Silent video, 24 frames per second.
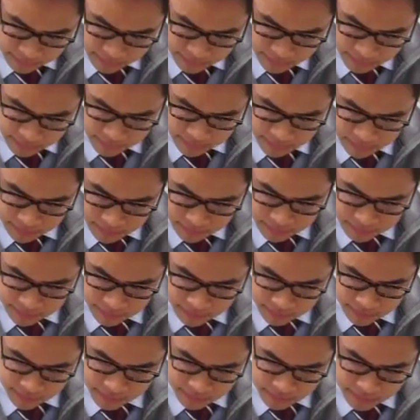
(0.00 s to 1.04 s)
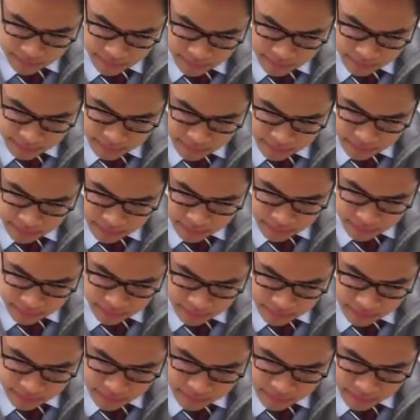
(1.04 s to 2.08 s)
a text, I also thought about the lexile level,
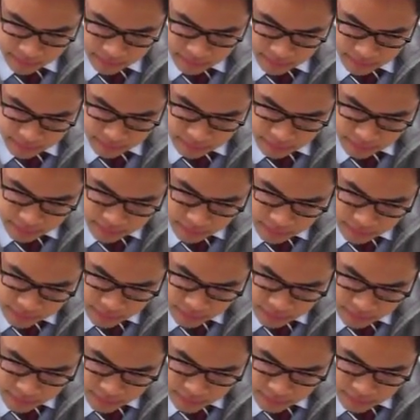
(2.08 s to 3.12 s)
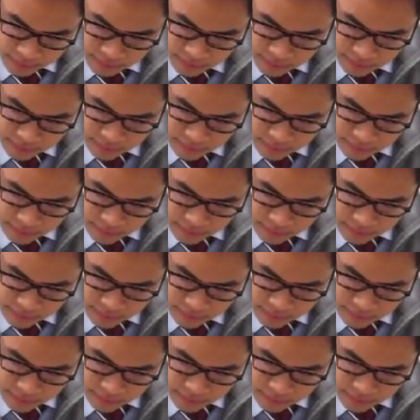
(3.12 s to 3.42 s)
whether the